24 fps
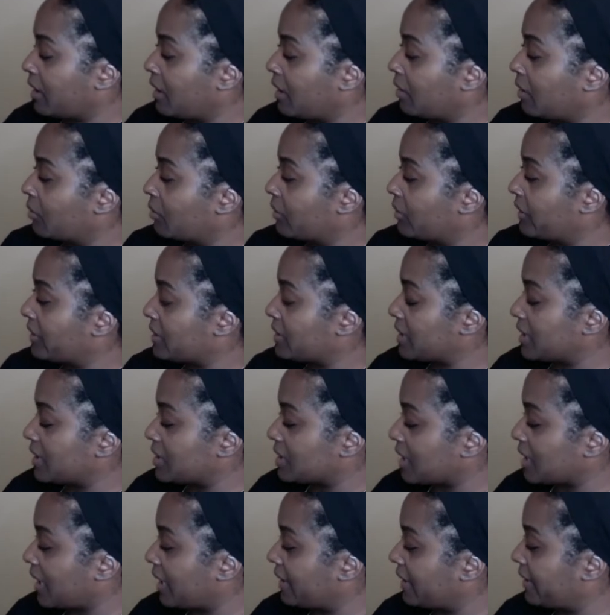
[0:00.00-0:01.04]
Release
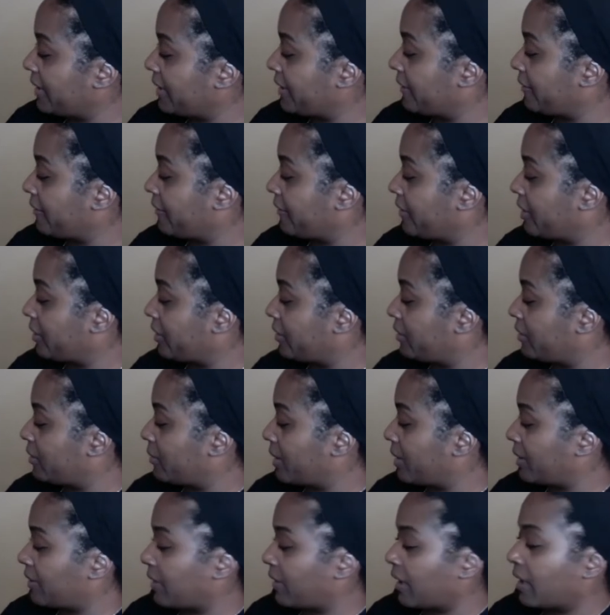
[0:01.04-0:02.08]
anxiety and fear,
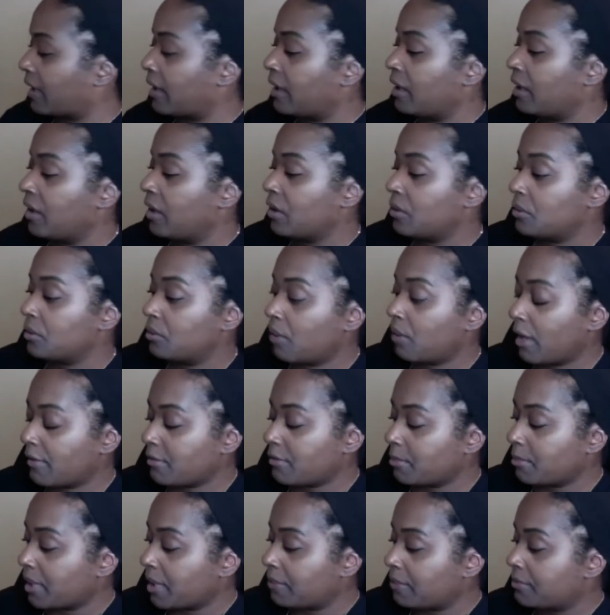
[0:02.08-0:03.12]
knowing that you have the
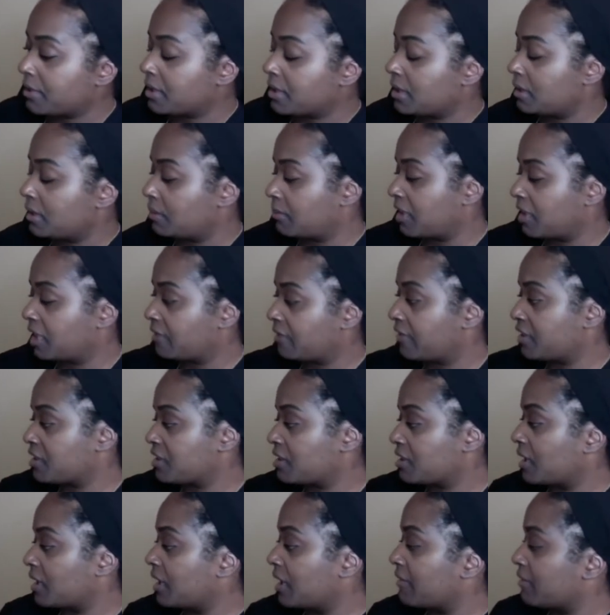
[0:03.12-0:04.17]
power within to manifest
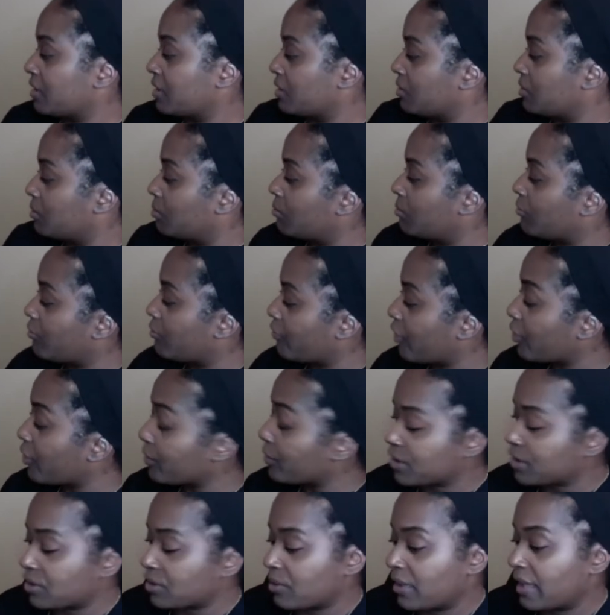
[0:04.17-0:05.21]
your life and
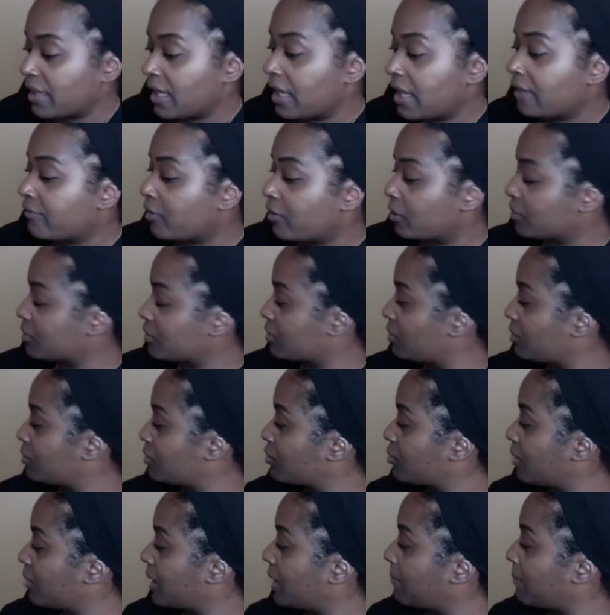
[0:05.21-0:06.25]
focus on that. Focus on
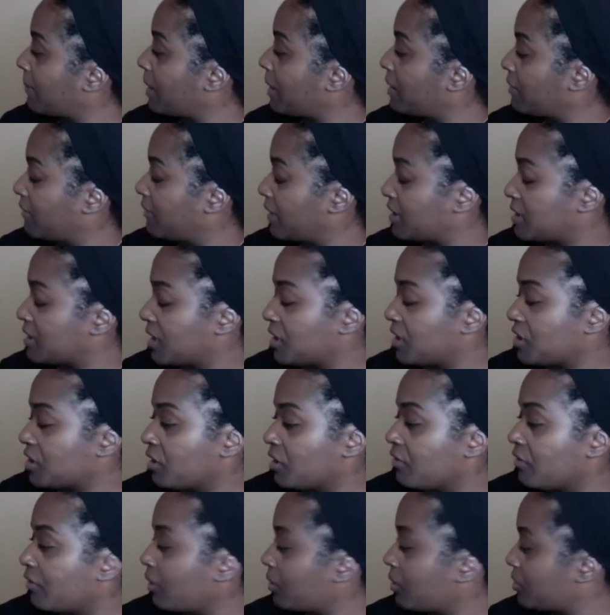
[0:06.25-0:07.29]
joy and manifestation.
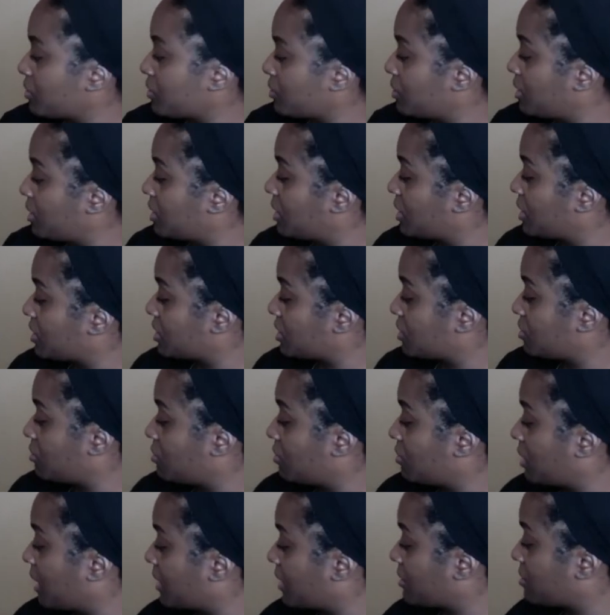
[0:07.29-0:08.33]
Focus on the things that you would
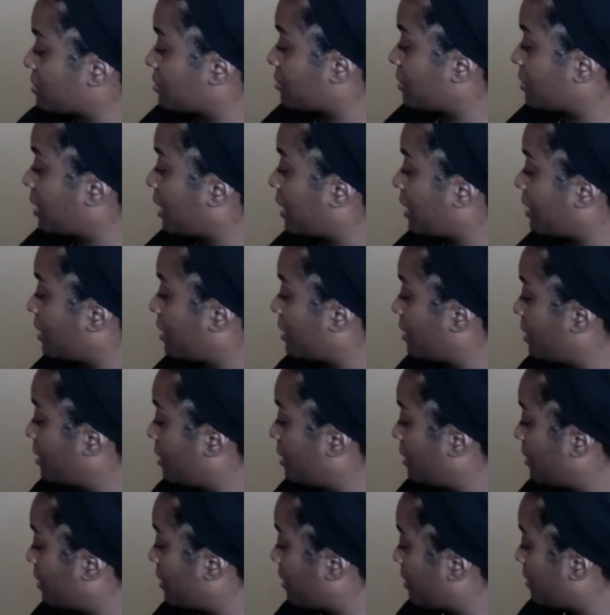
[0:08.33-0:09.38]
like to create.
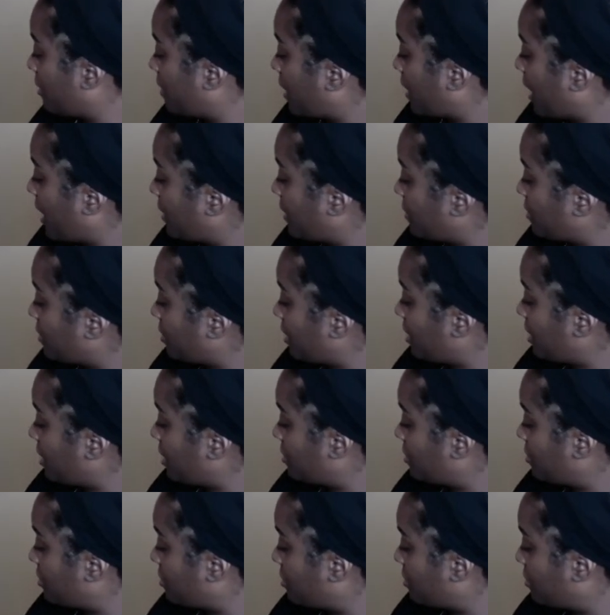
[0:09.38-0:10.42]
Honor your inner
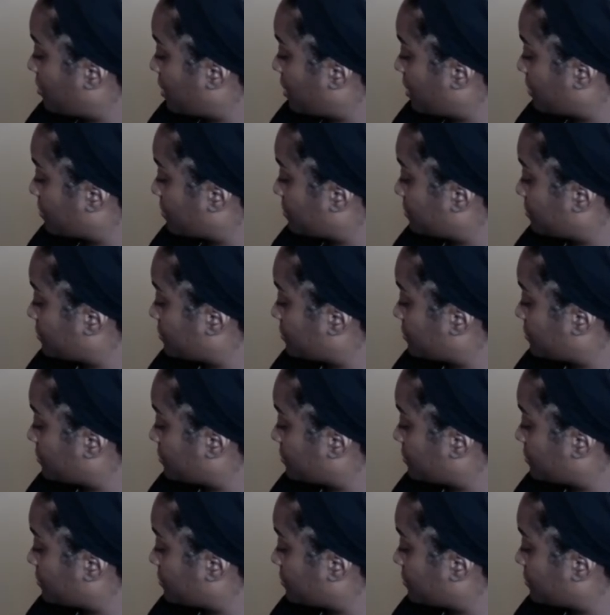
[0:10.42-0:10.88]
knowing.